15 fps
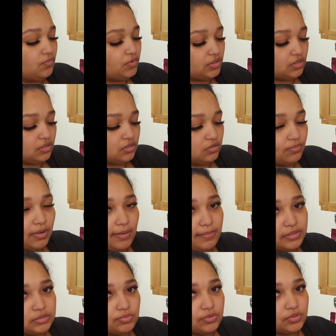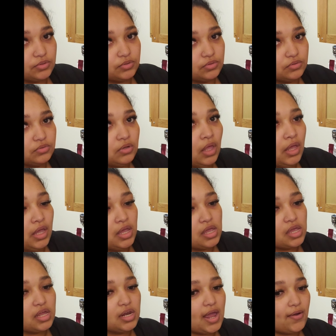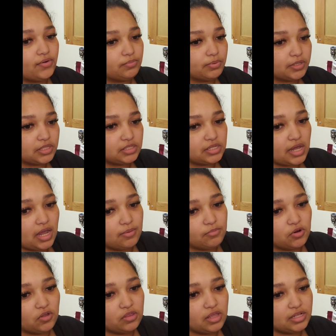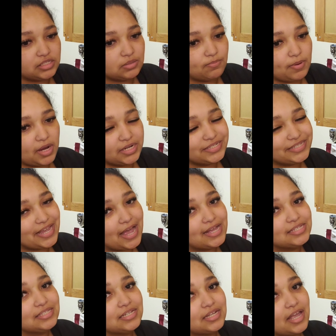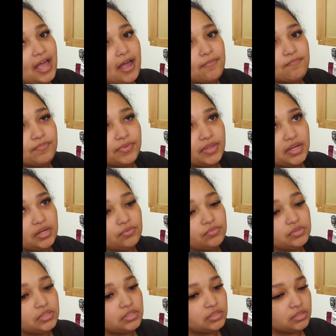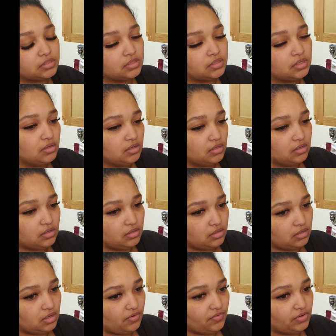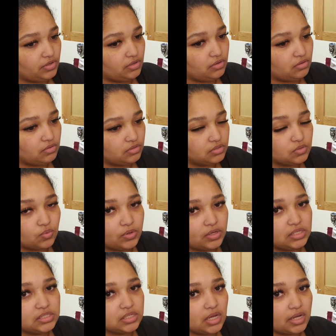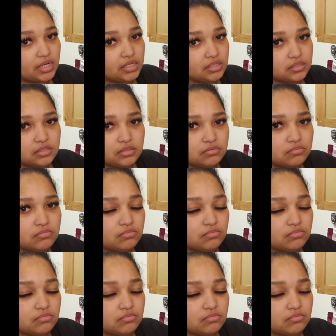it with a little baby spoon, and I would put the timer on. It's a Bariatric app, and it was every 20 seconds.